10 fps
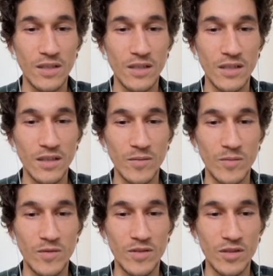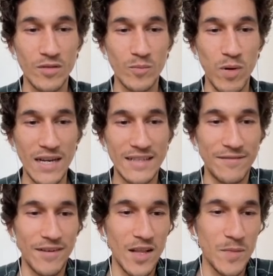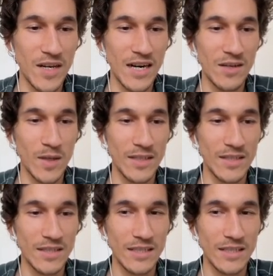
Can buy a development card, but